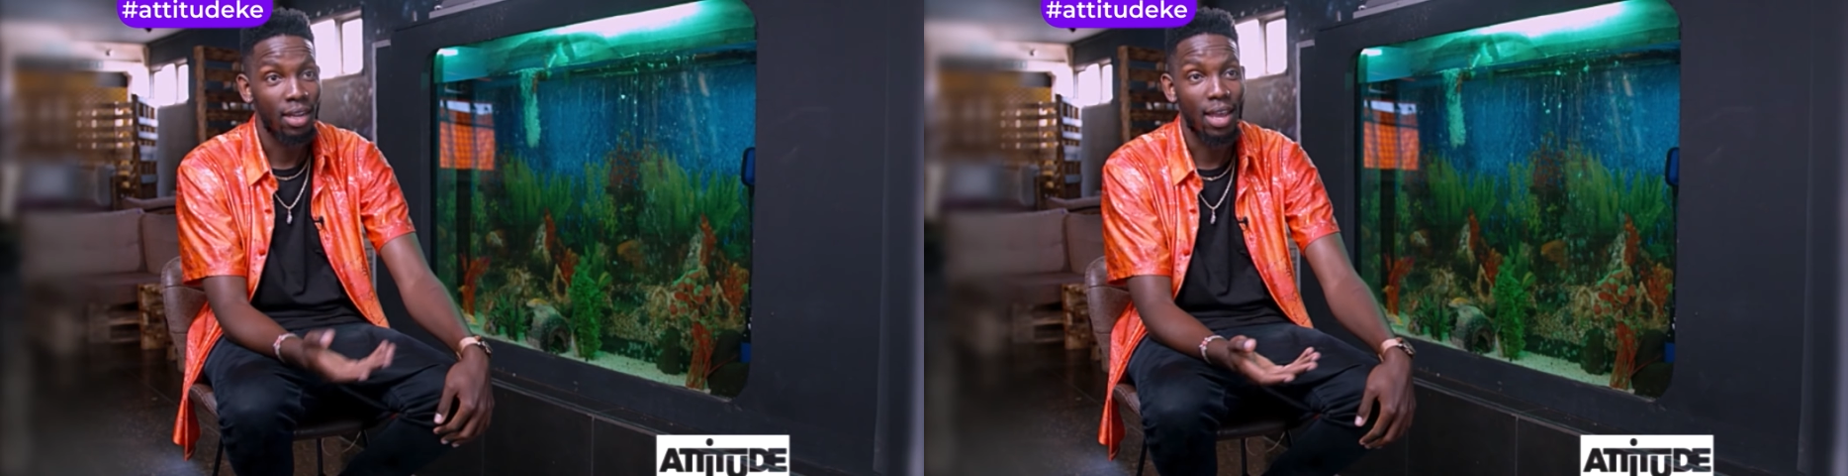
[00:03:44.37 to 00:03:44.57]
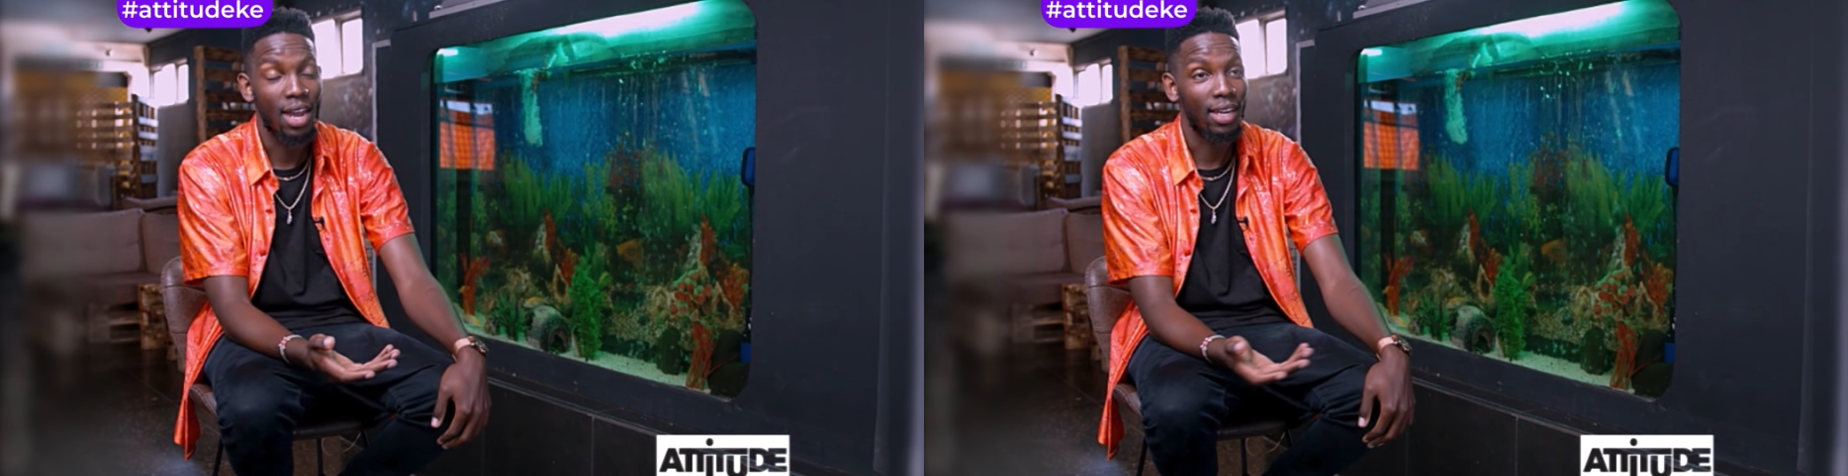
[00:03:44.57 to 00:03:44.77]

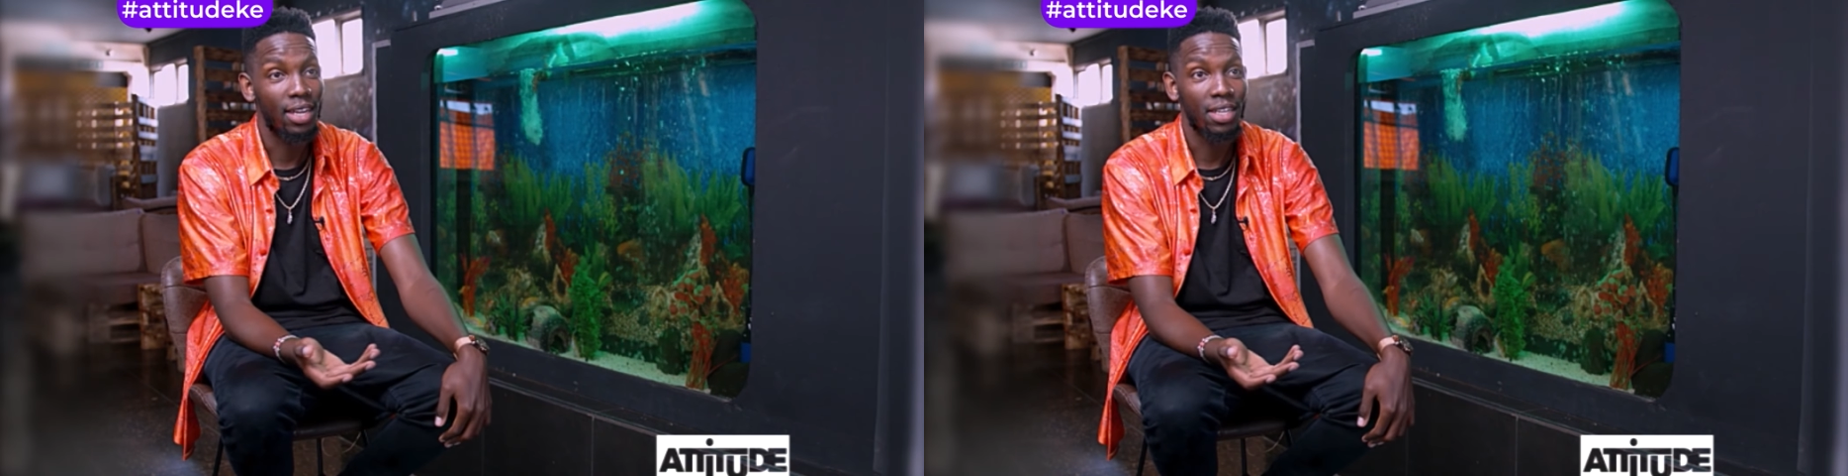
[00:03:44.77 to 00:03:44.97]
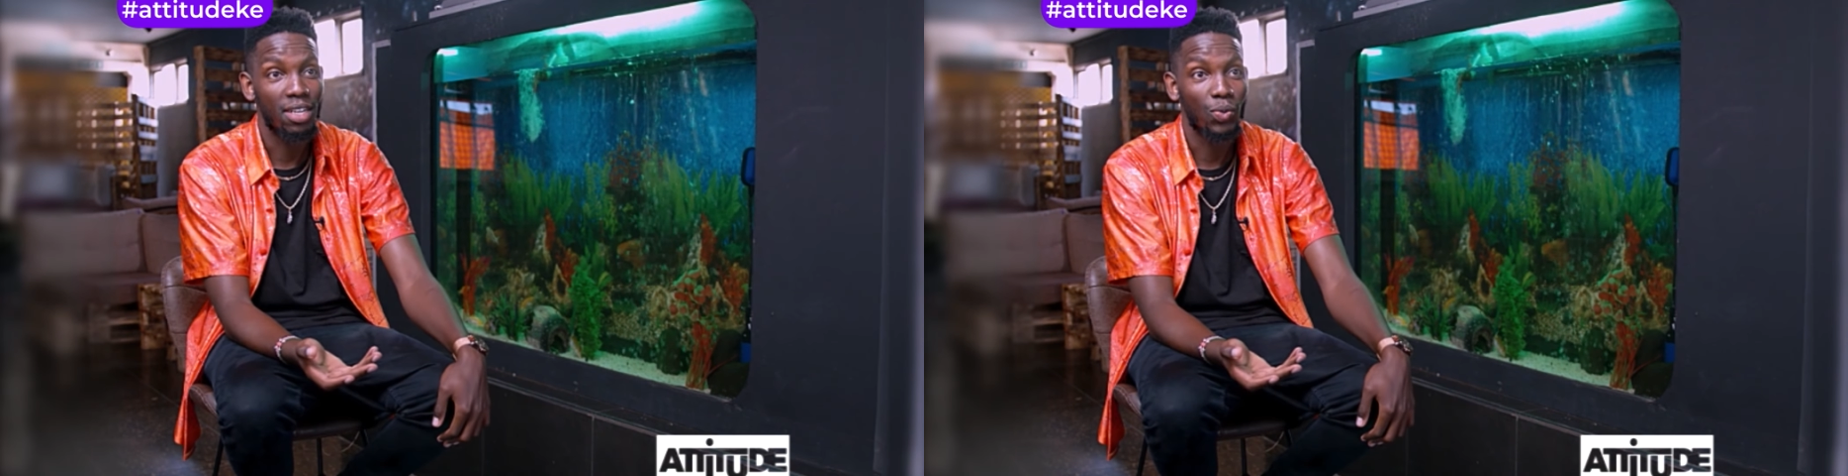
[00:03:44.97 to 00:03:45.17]
young
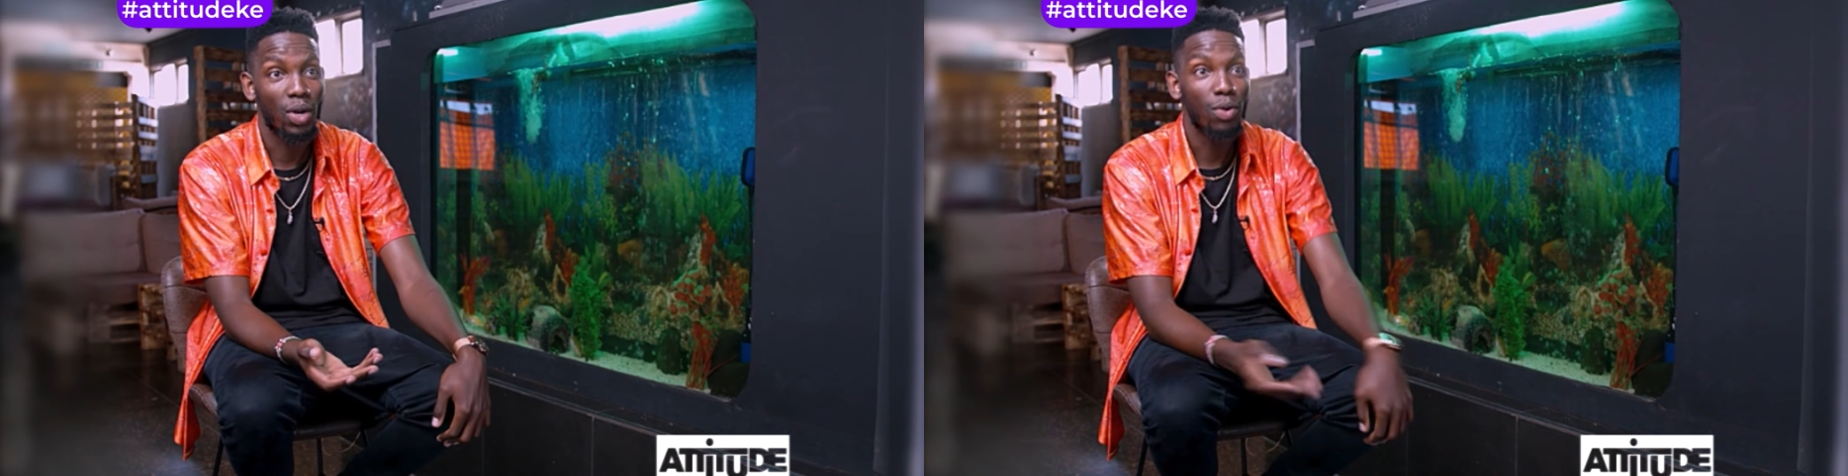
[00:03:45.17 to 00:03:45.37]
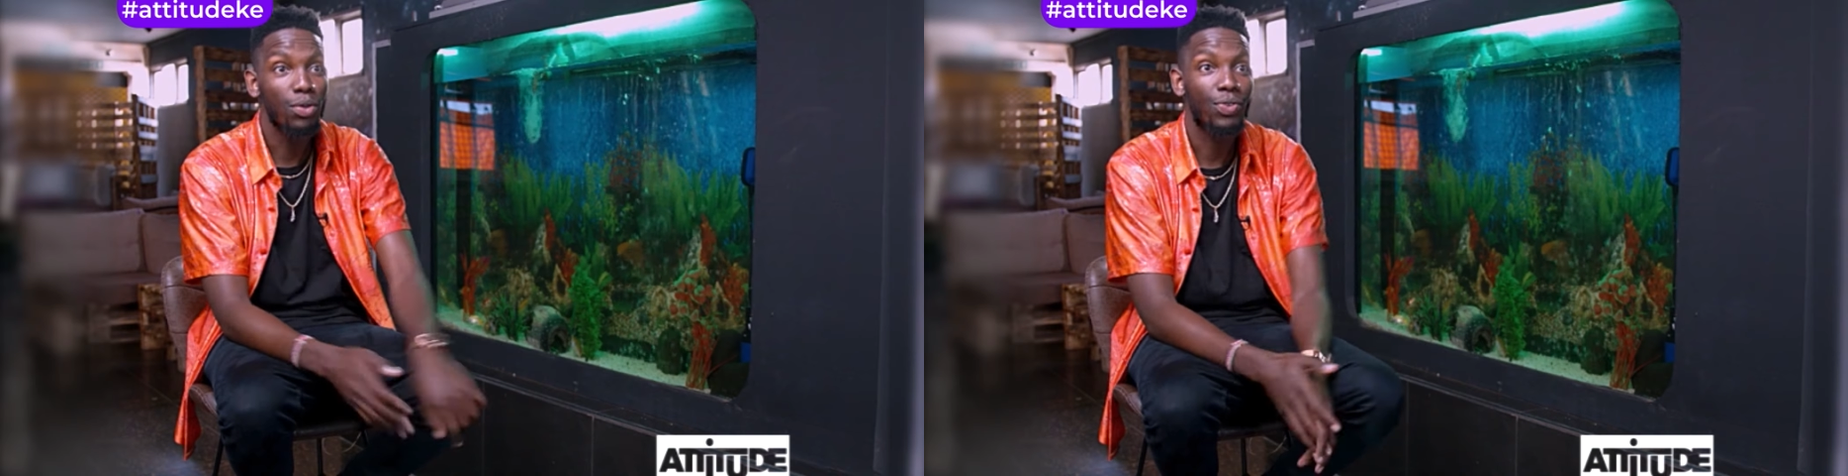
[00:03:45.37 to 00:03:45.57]
lady as
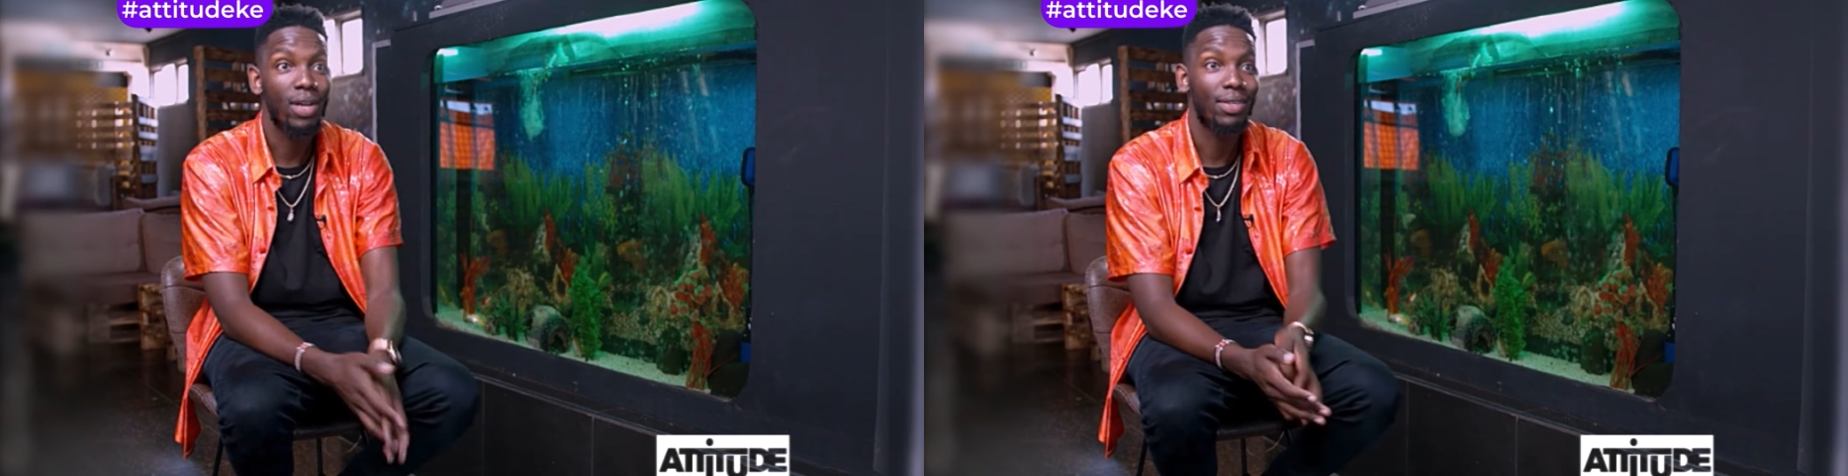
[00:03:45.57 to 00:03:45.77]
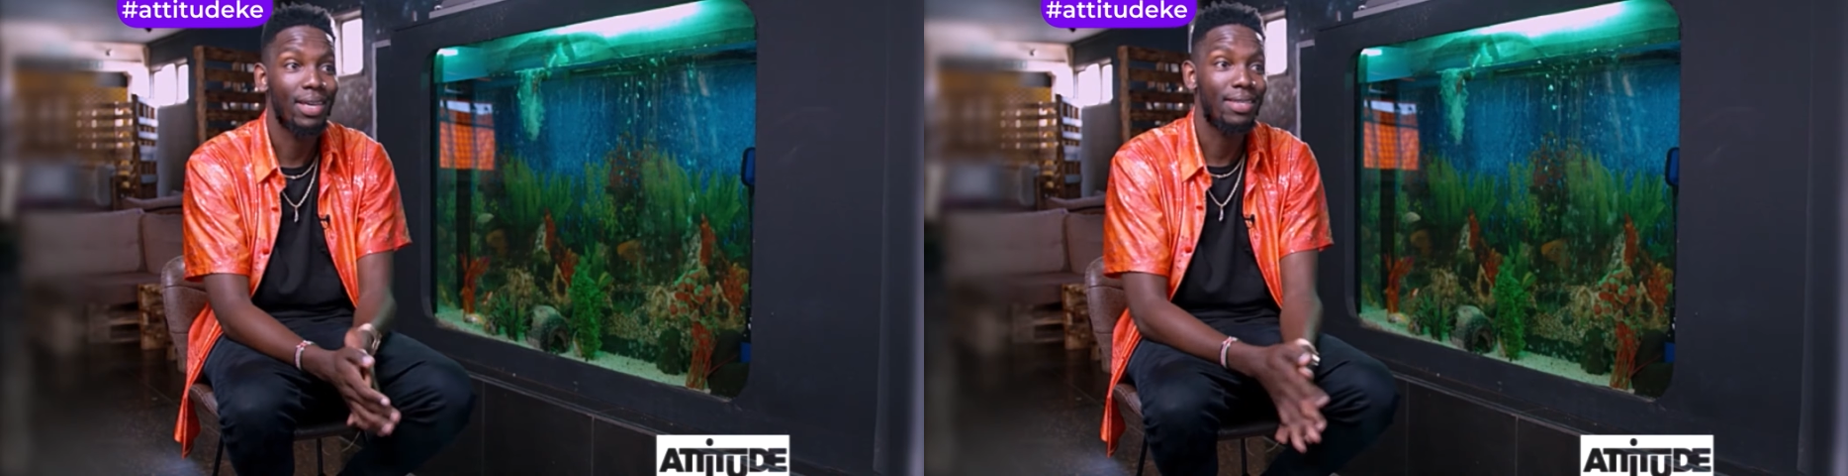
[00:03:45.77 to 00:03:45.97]
well who's trying to get